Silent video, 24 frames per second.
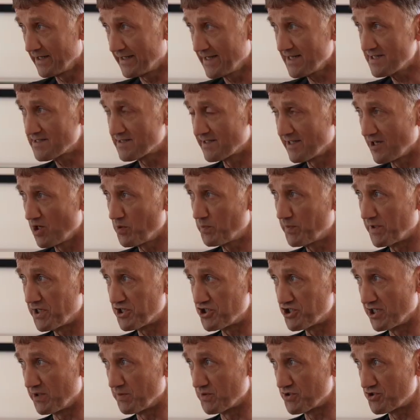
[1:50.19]
I guess the
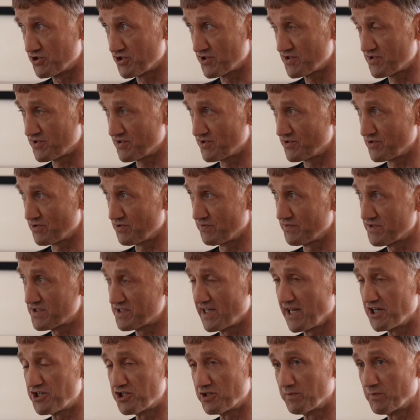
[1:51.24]
LPG was just sort of a
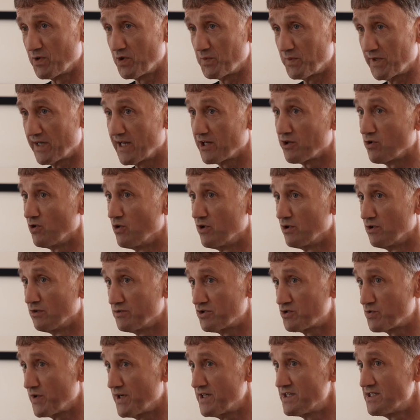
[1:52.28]
staging point. We'd had oil
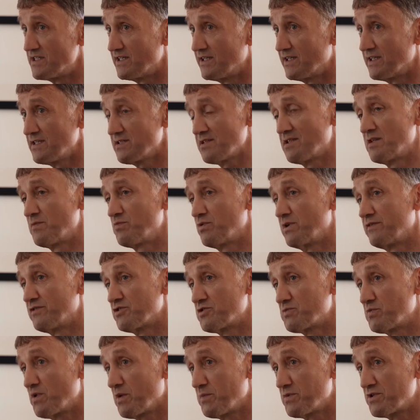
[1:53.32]
for 20 years in the
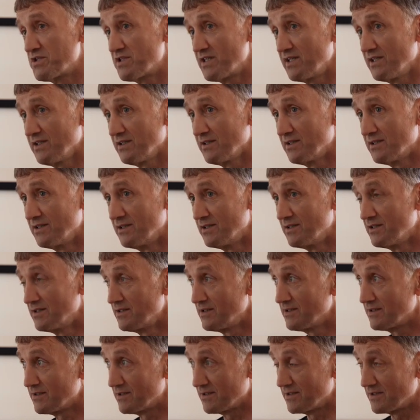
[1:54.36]
previous property.
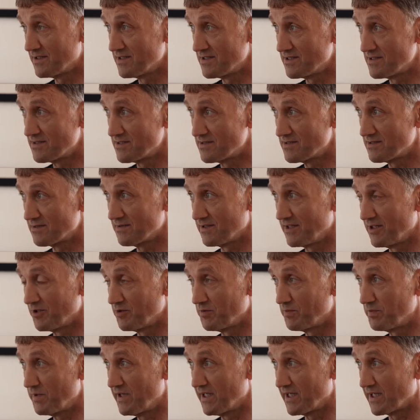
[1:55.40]
And you
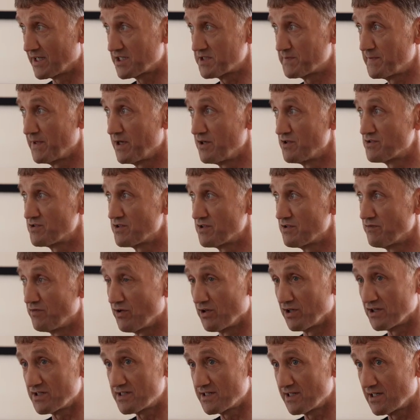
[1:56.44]
know, being exposed to the
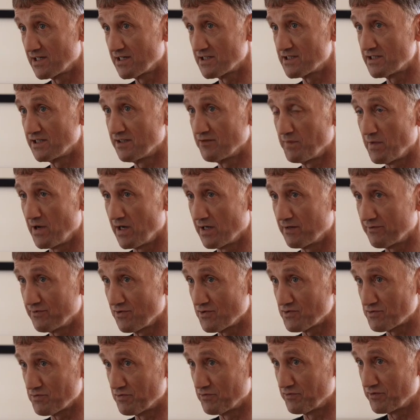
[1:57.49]
volatility of buying
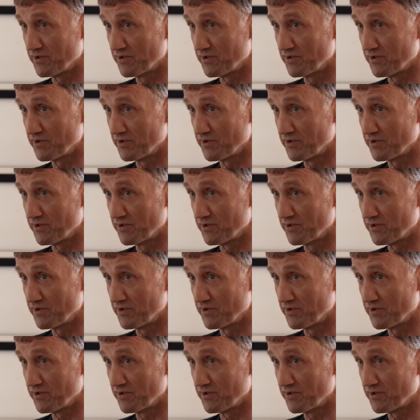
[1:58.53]
fossil